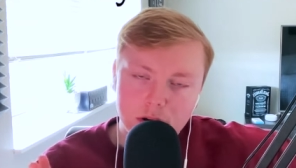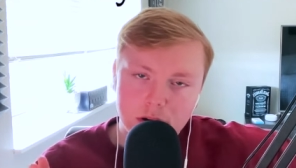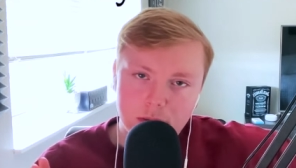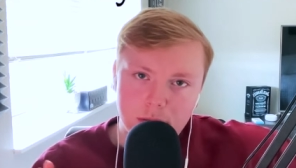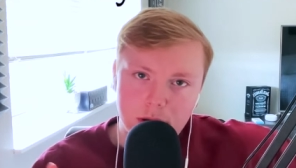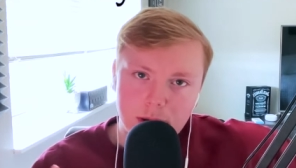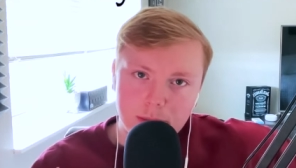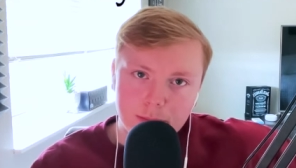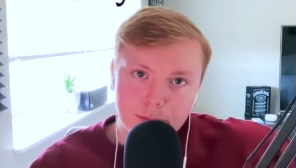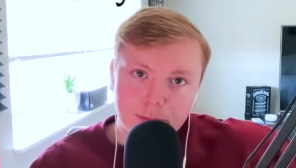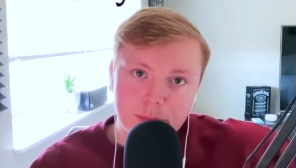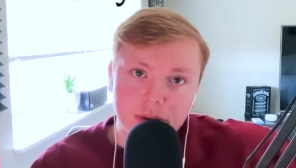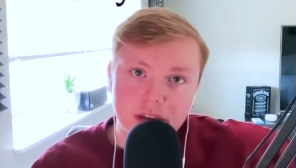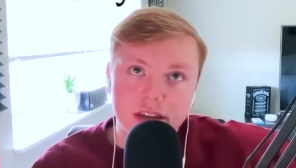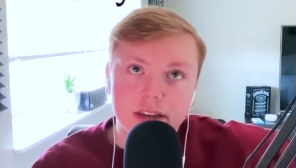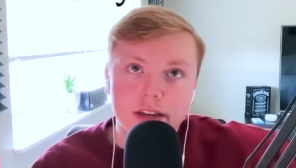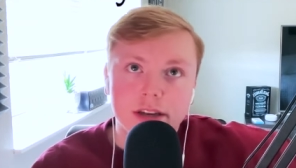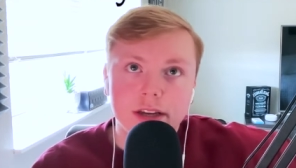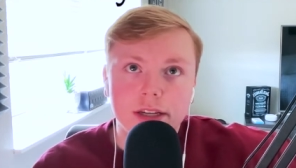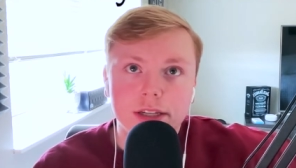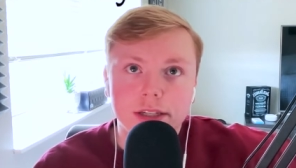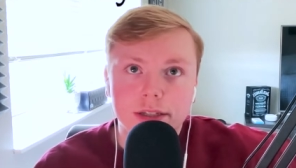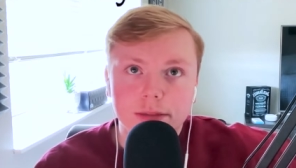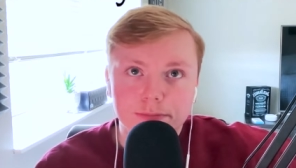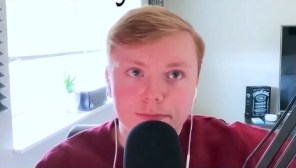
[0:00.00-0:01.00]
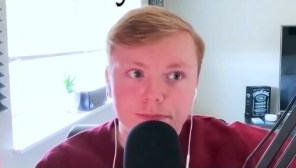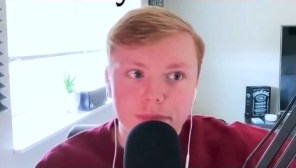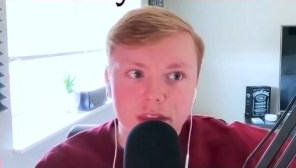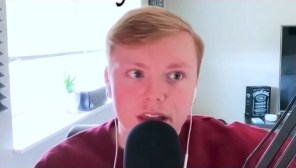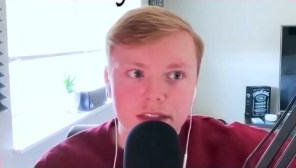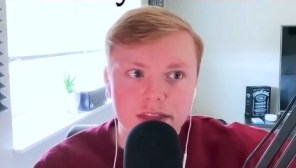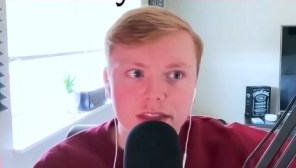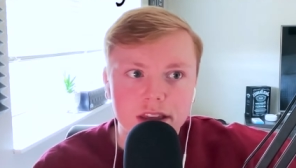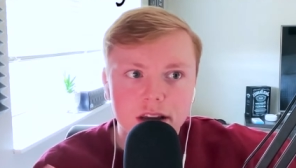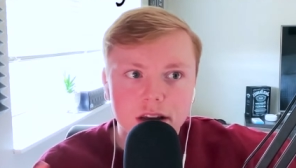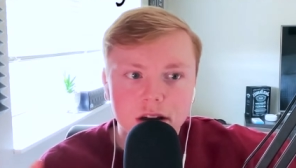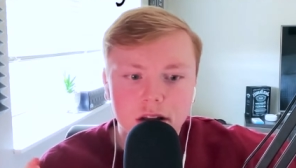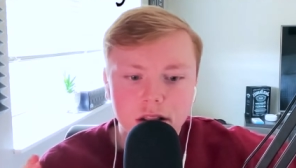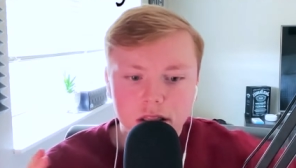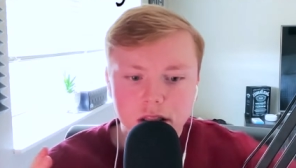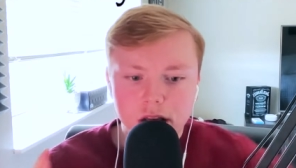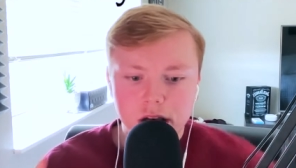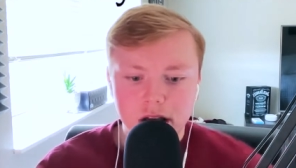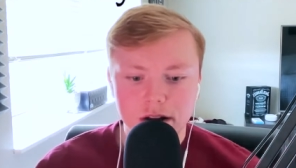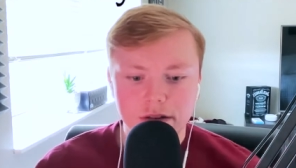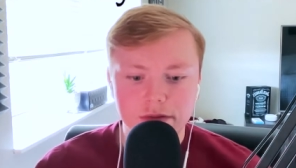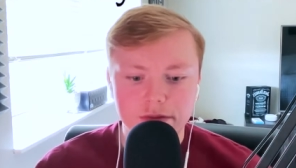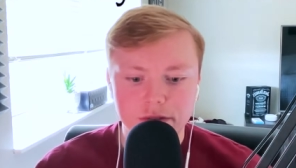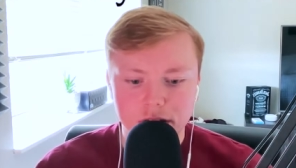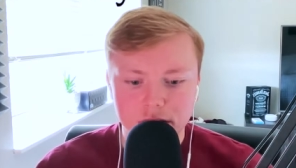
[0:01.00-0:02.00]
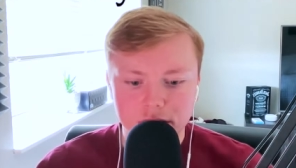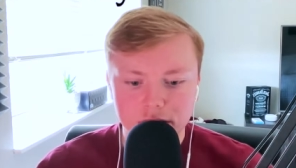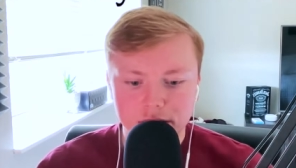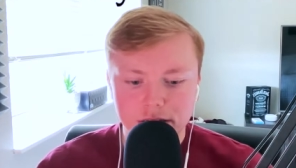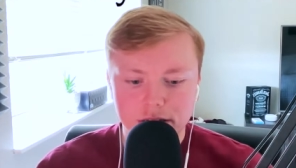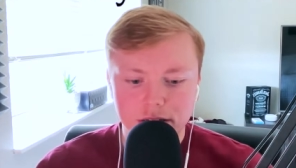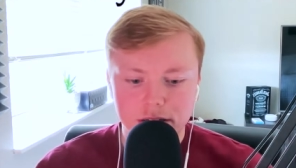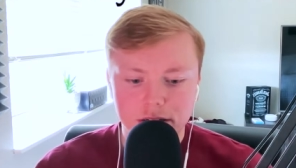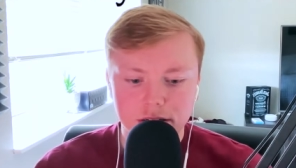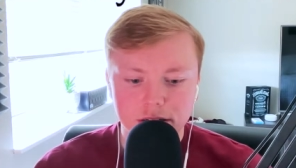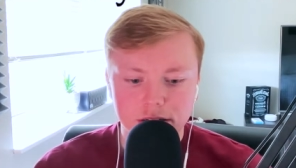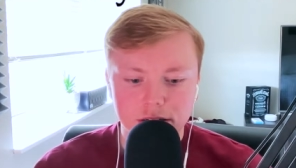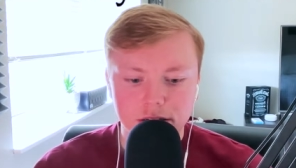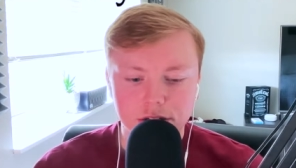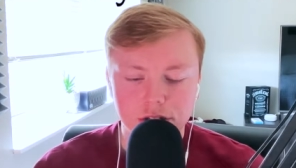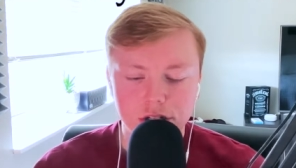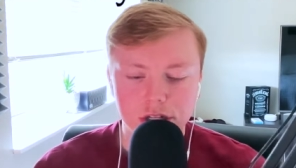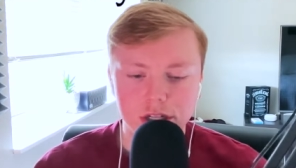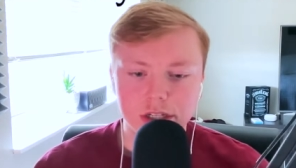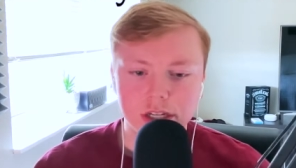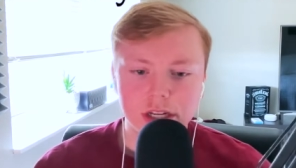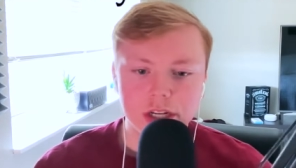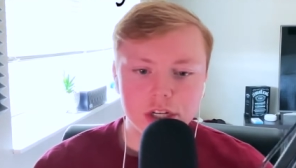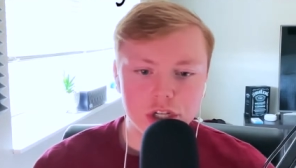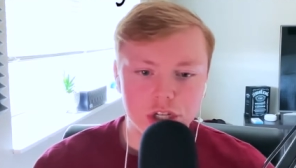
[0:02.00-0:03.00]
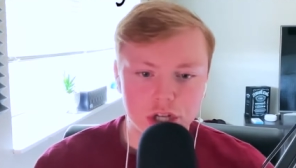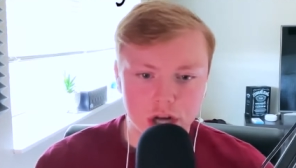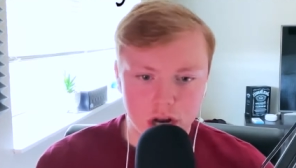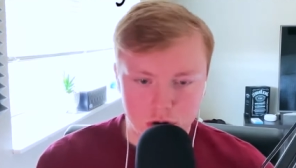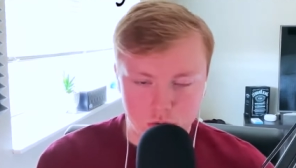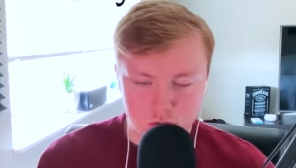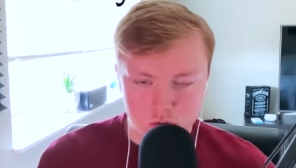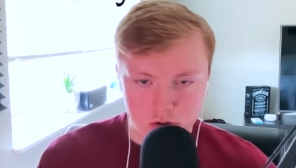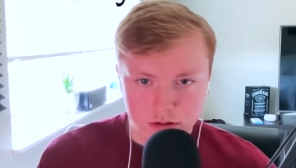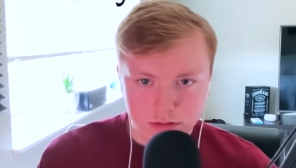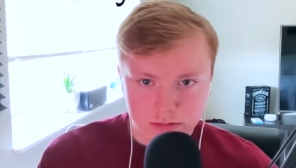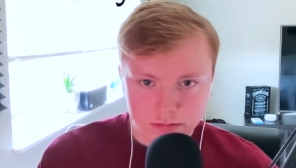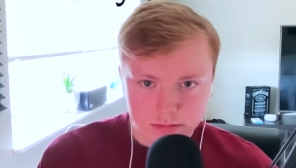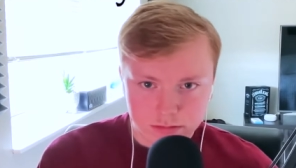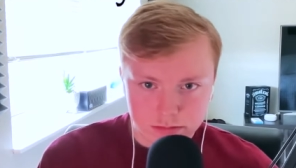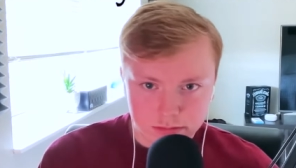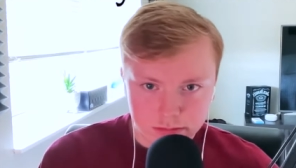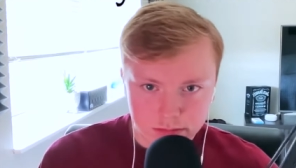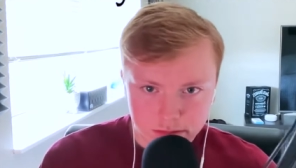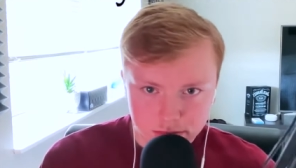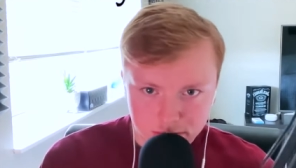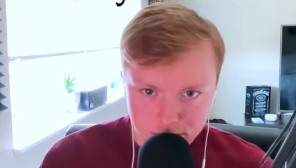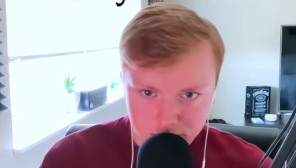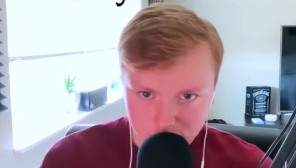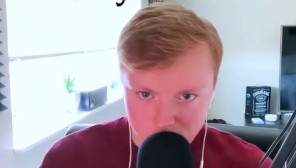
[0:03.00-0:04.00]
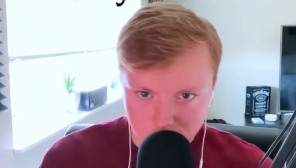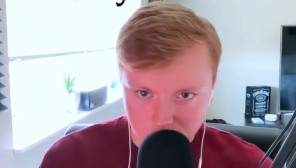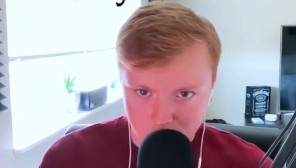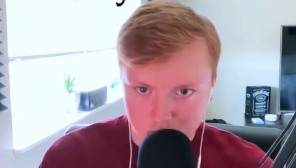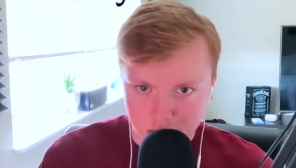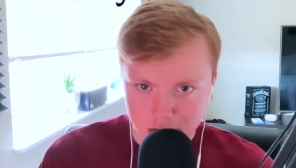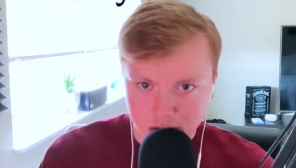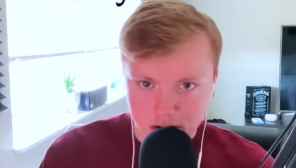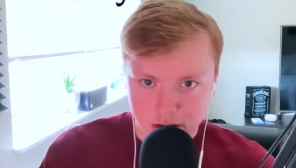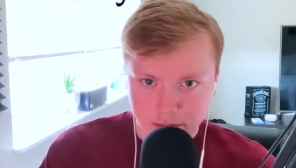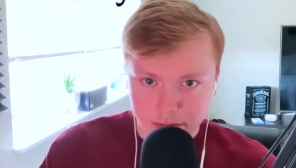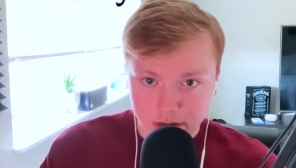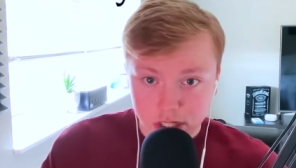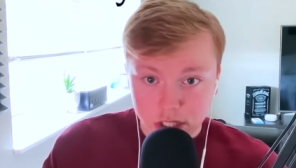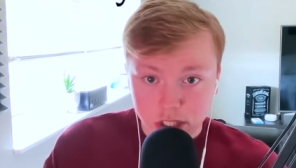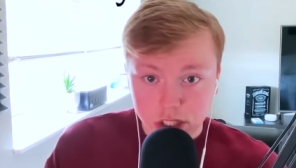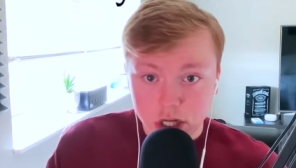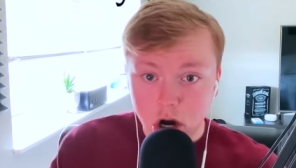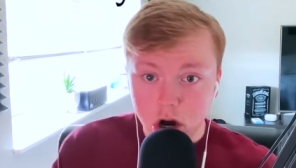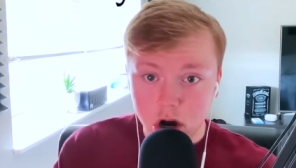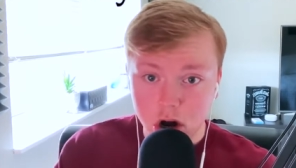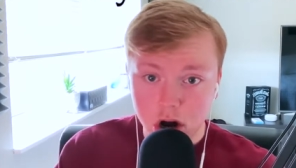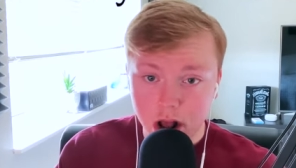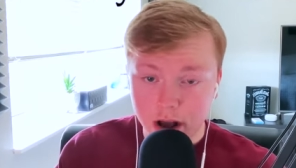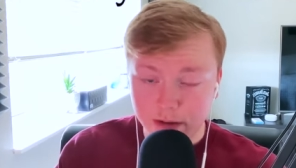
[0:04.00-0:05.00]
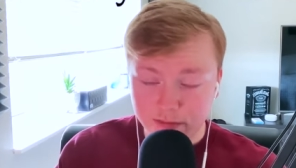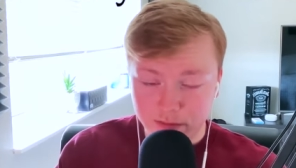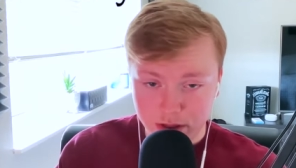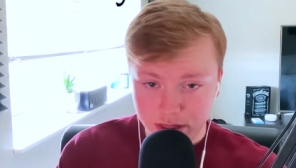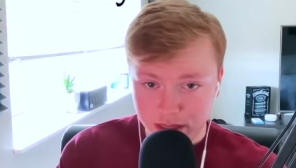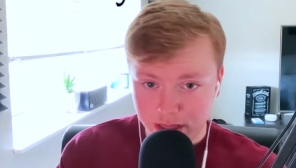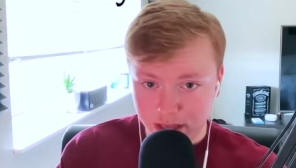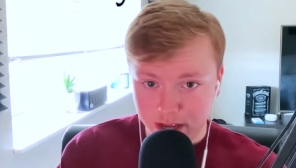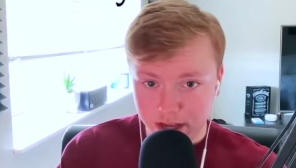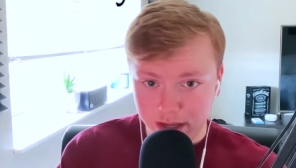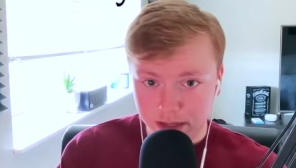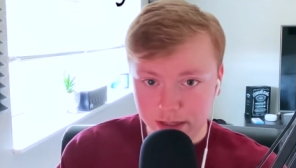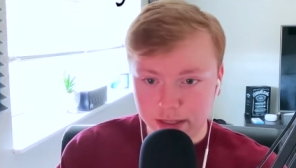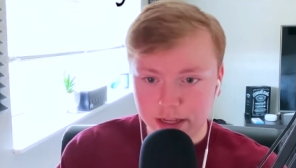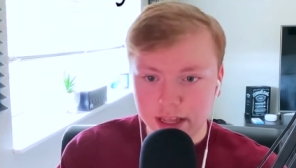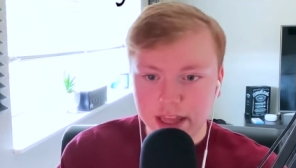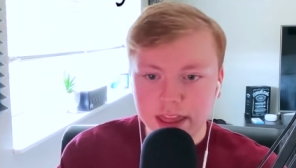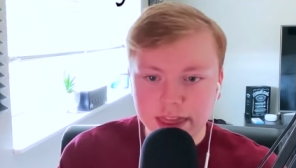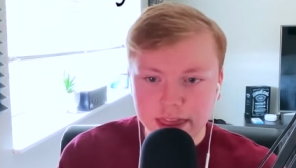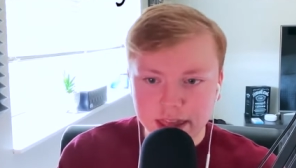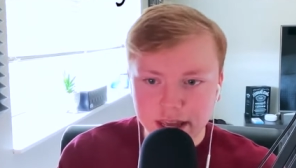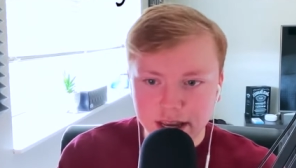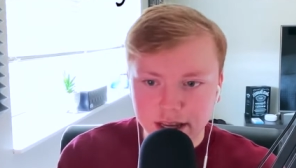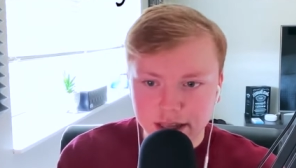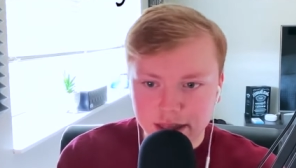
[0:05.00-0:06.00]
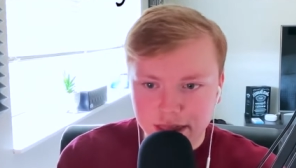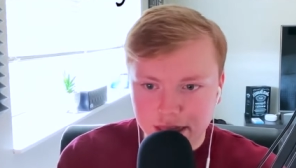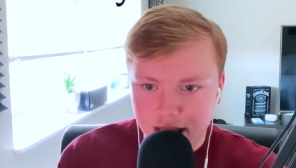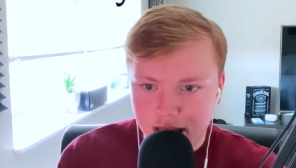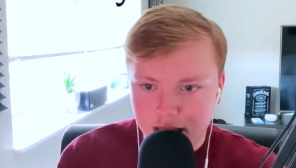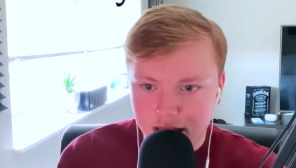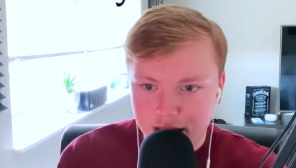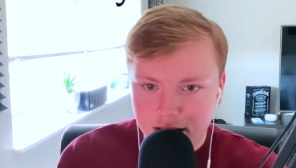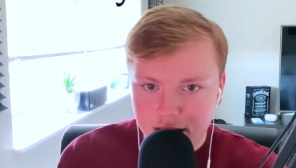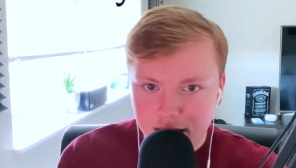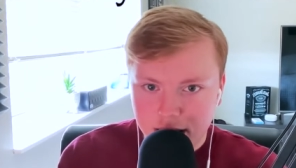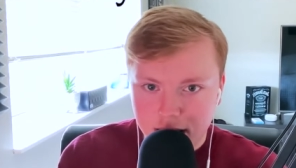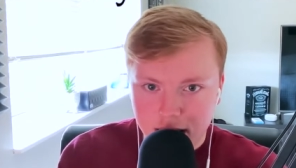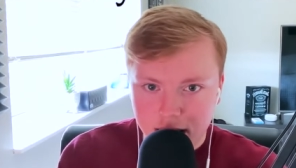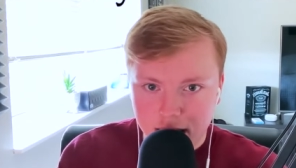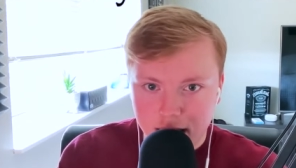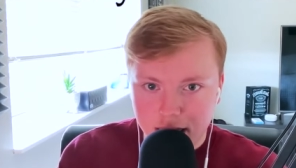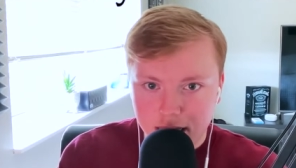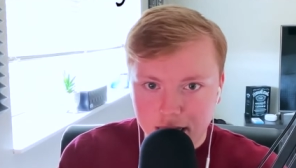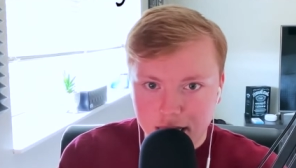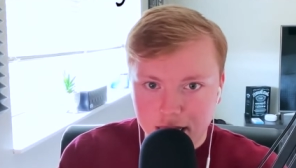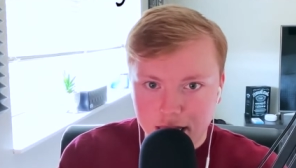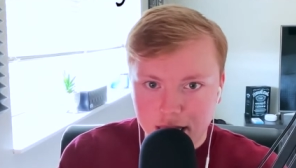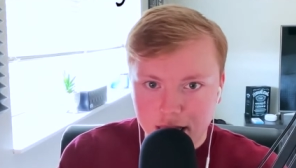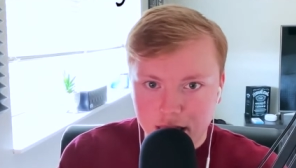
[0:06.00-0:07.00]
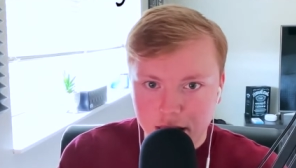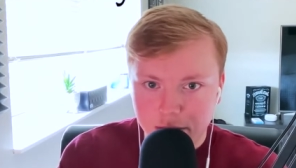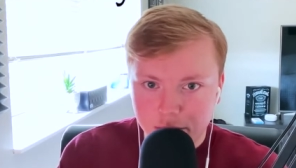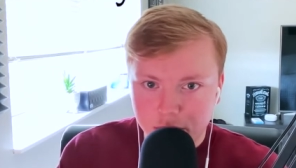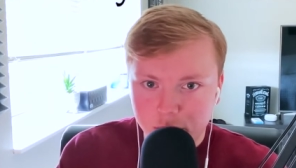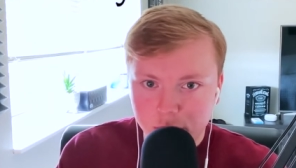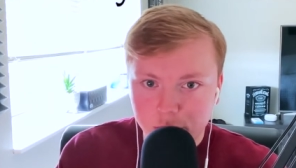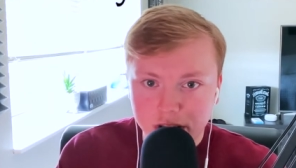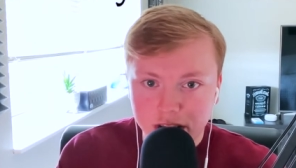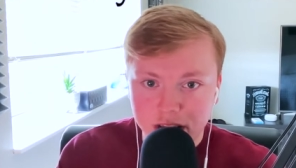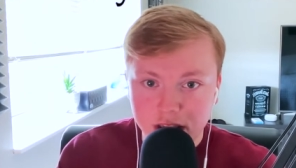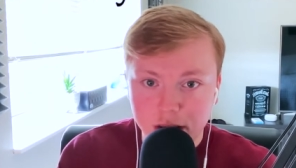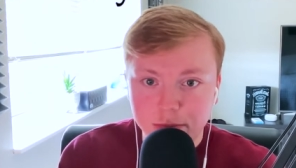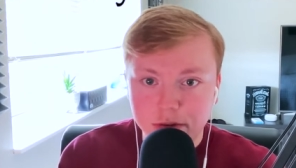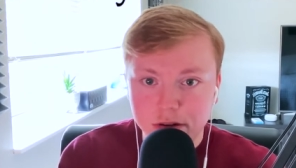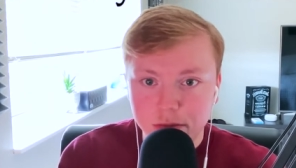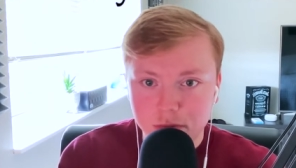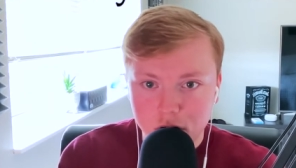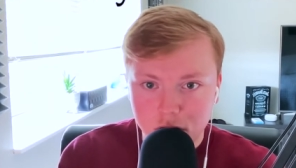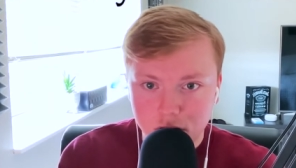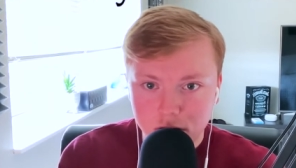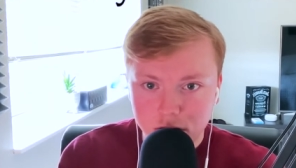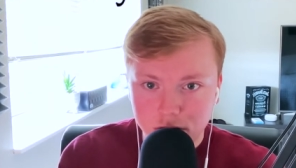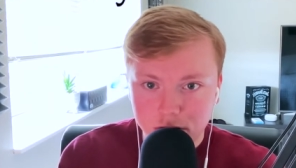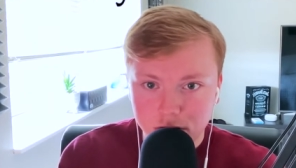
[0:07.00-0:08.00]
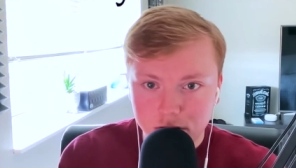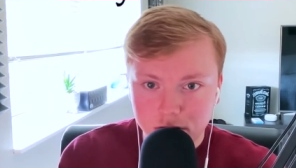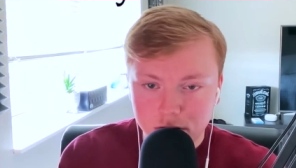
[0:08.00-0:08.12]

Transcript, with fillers: to me because I think a lot of us, just in general, all right, I'm going to start it off with this think that, hey, I'm going to wake up tomorrow.